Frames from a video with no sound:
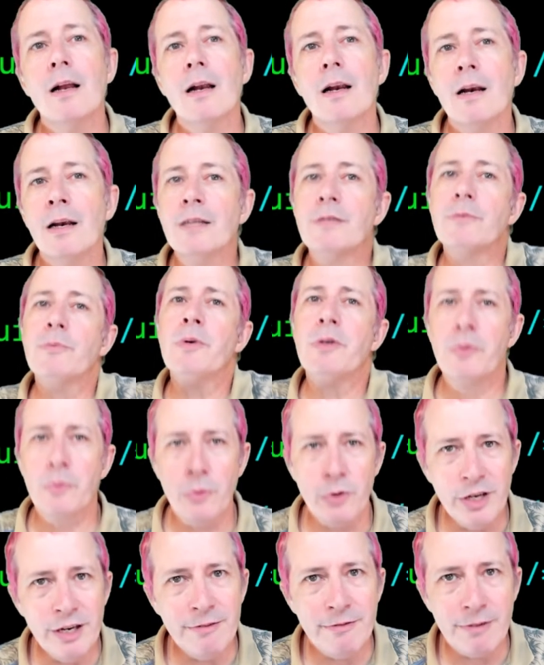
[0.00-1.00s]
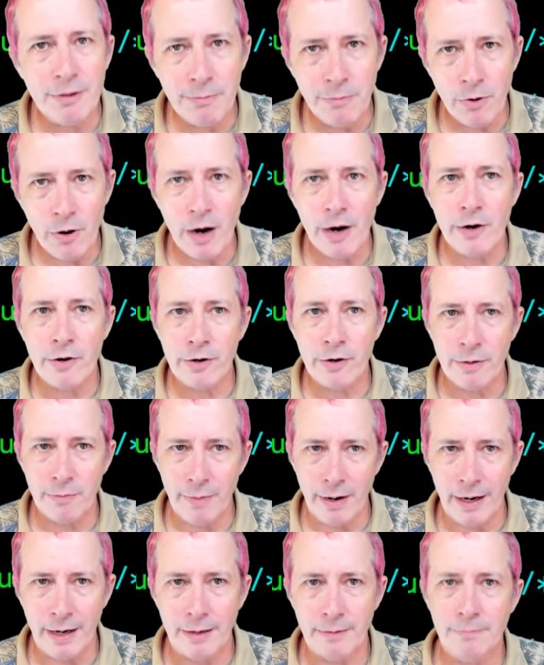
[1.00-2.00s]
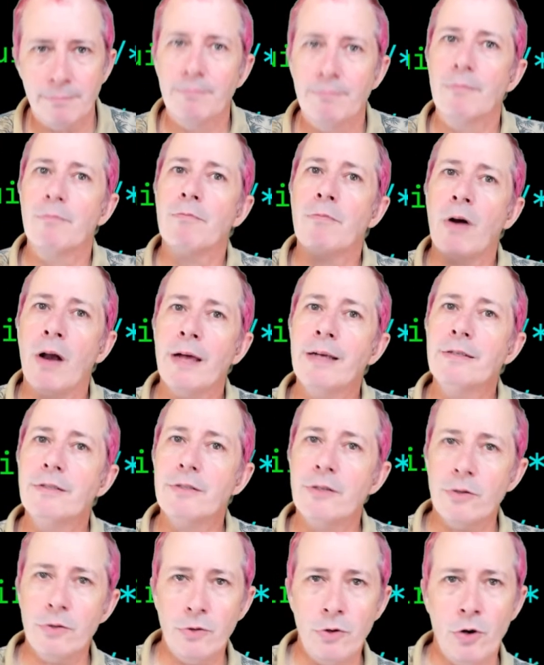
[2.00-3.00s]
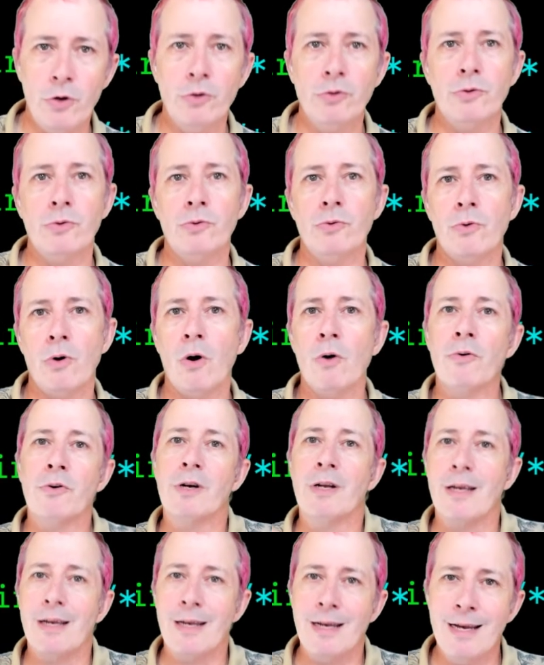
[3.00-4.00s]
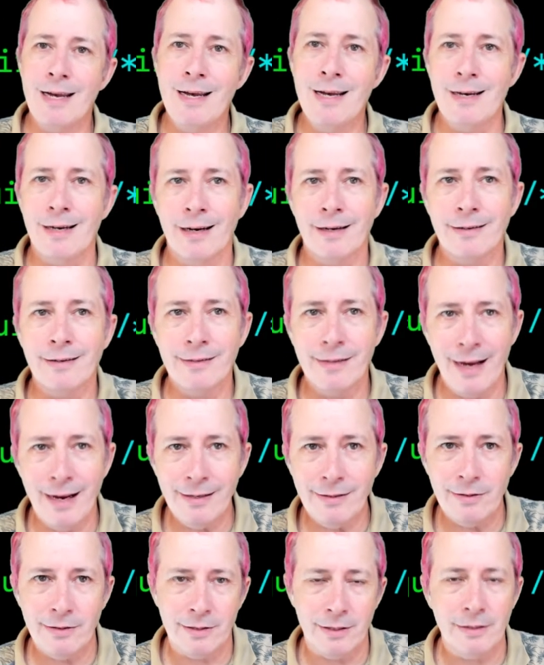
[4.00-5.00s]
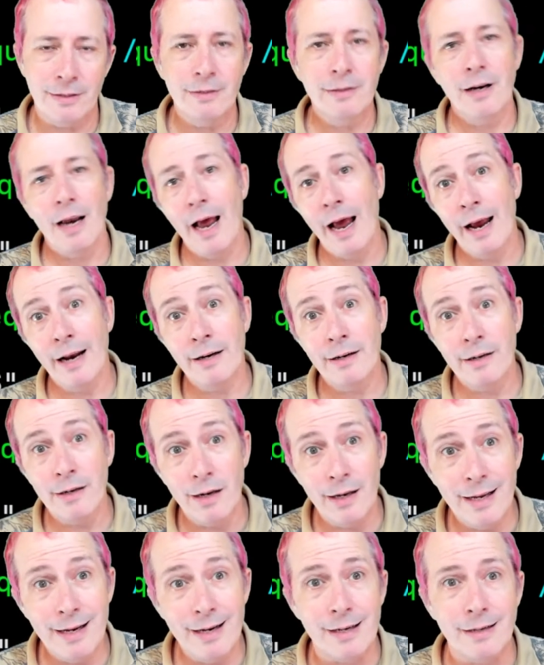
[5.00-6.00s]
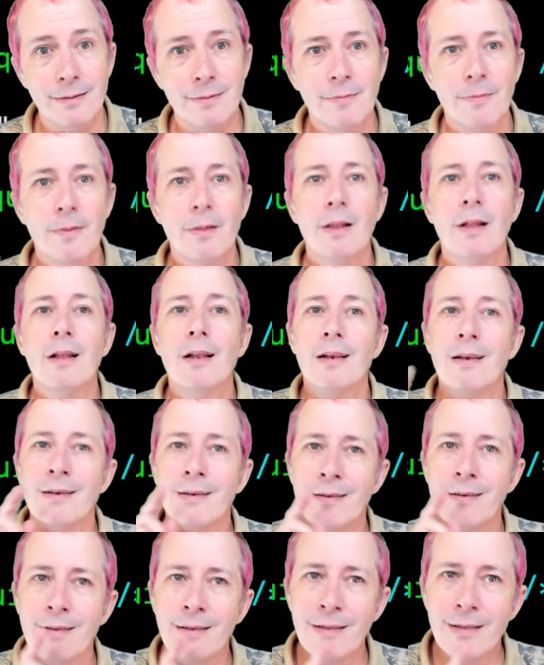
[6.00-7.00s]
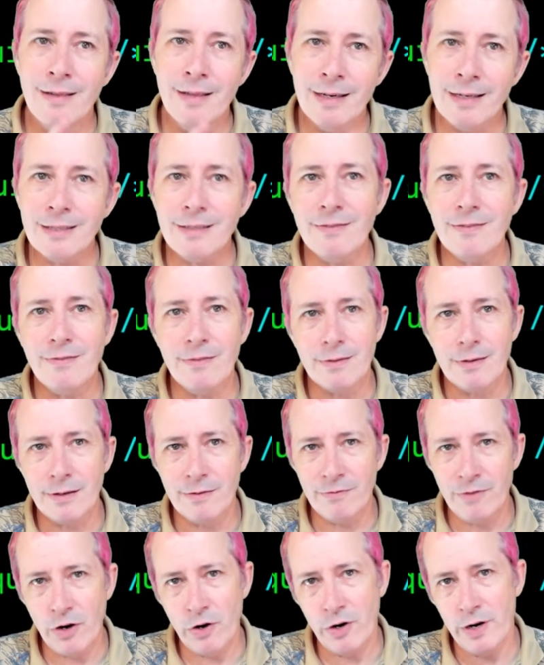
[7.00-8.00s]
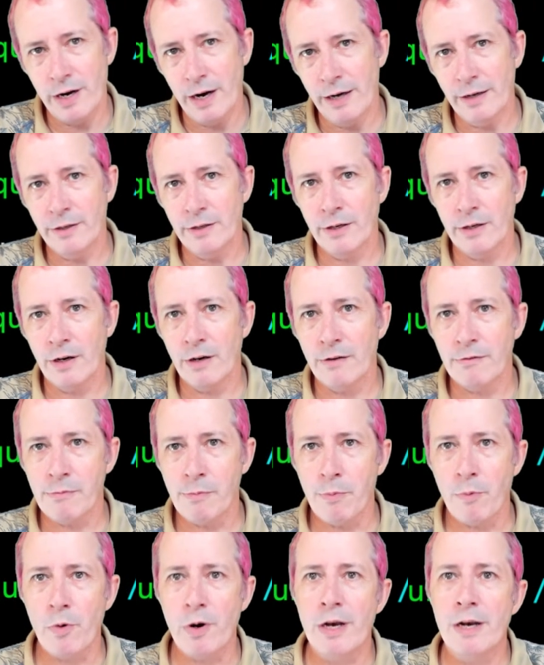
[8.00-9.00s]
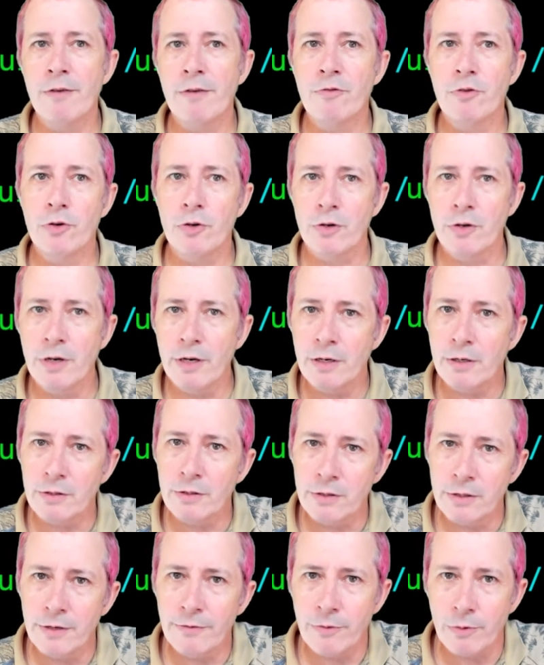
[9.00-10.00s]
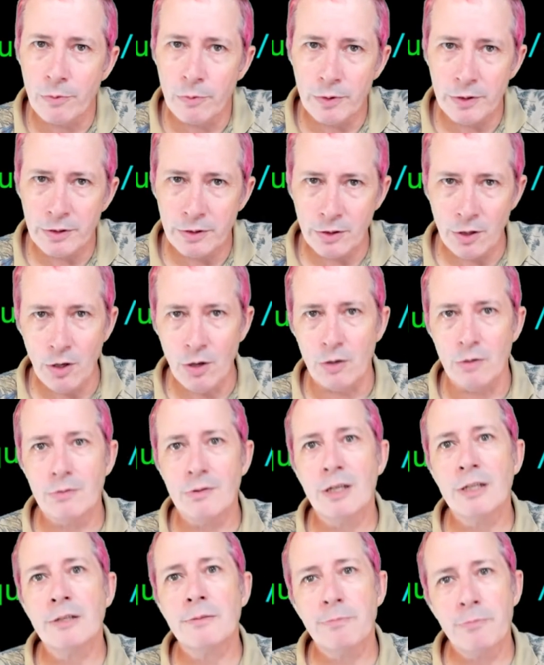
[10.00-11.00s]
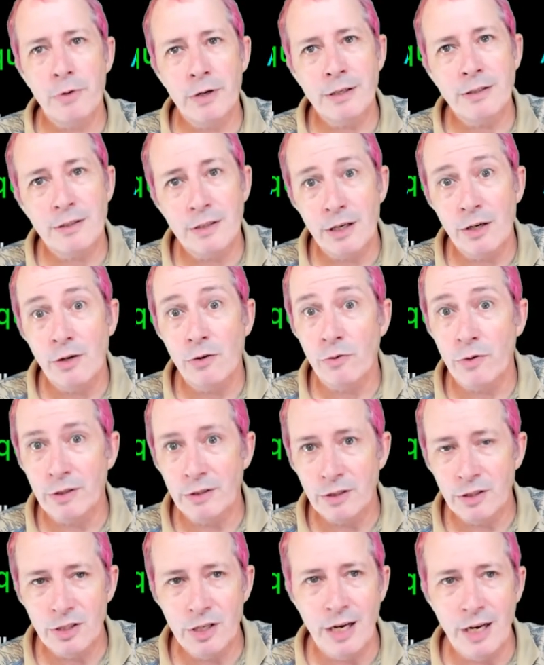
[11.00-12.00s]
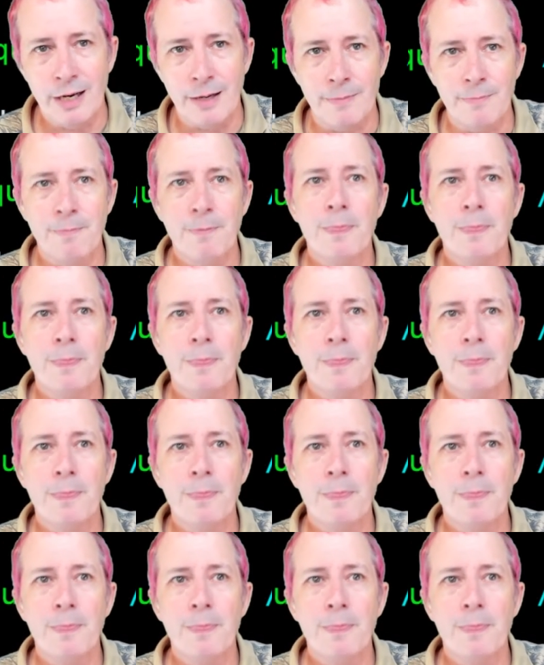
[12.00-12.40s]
Let's retrieve the prior command. Place the cursor on the E in testing and delete it. This variation of abbrev should get a different result. Let's press enter and see.